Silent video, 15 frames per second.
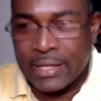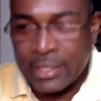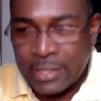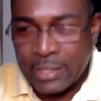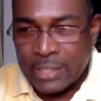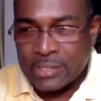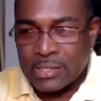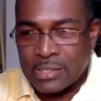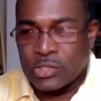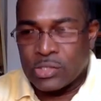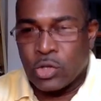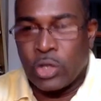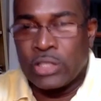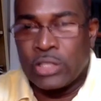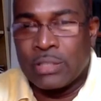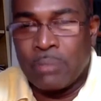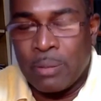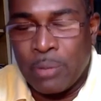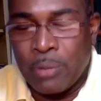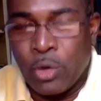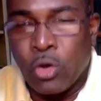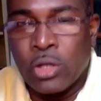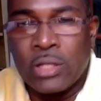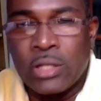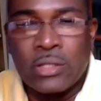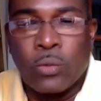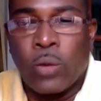is going to be beholden to